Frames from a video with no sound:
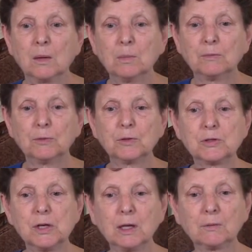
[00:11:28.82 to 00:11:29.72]
but for the
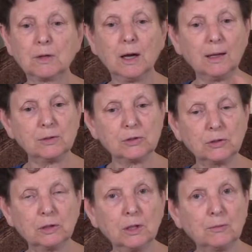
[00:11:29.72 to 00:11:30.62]
sake of
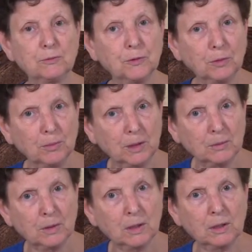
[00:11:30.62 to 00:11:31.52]
constantly affirming
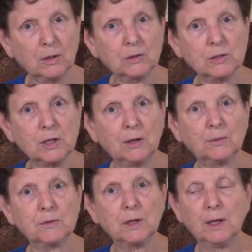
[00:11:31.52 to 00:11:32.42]
within
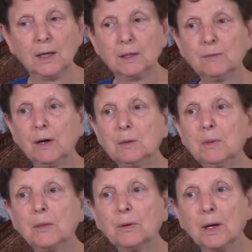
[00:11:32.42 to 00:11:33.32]
ourselves, Divine
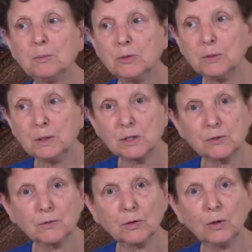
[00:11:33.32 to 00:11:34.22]
Mother, I'm doing
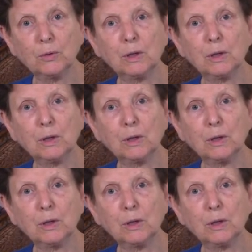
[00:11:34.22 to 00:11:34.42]
this for you.